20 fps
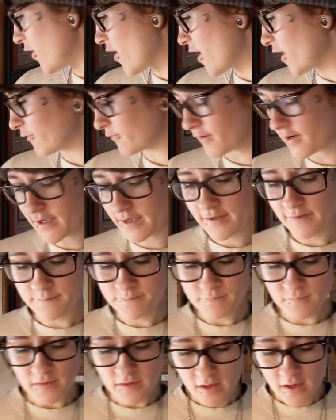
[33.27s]
not, right?
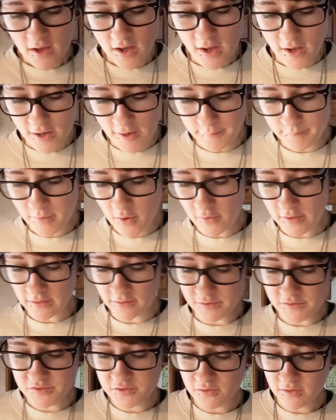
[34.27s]
Um, okay,
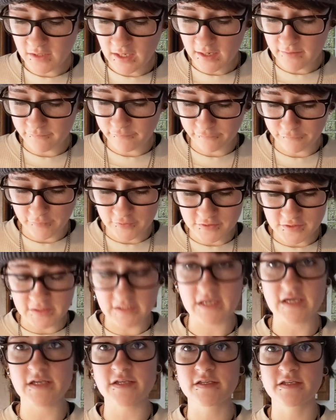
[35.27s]
let's do the knives first in
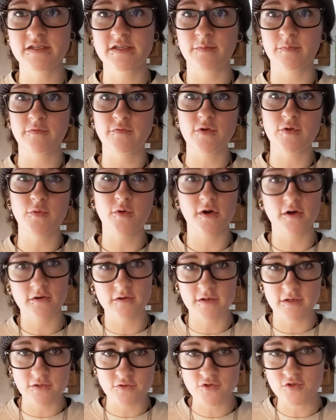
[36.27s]
case some of you
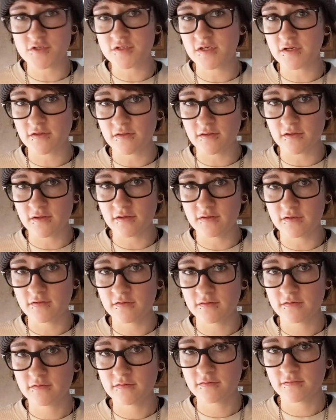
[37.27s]
aren't interested in the
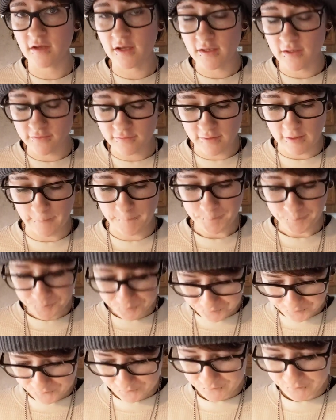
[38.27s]
diet thing.
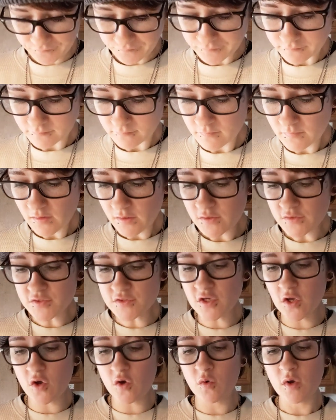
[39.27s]

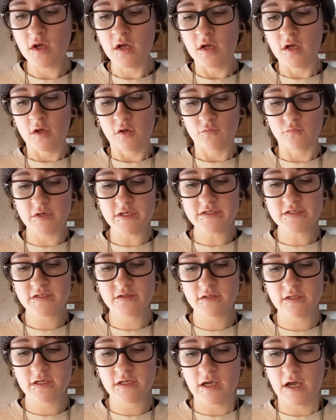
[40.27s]
So,
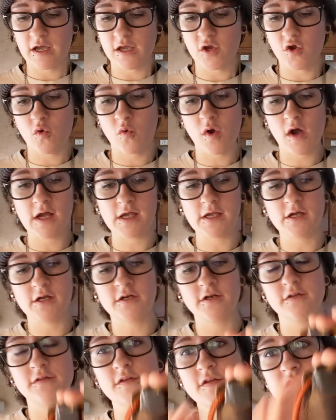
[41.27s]
recently I
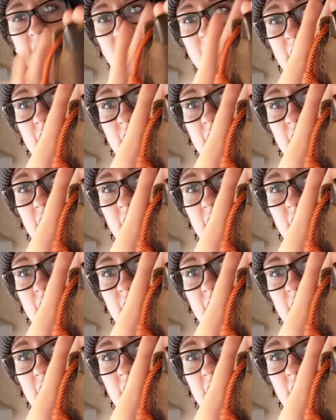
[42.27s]
acquired this